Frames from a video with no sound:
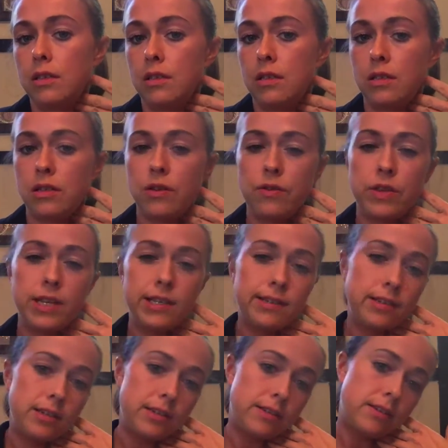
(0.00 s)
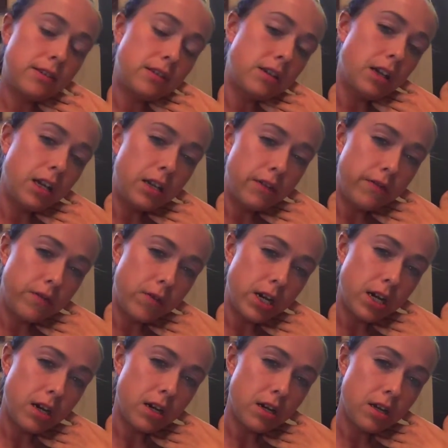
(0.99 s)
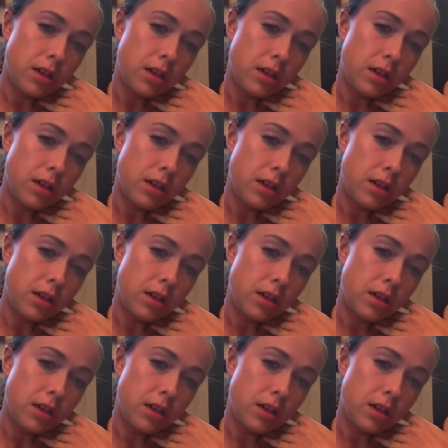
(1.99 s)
So this is kind of where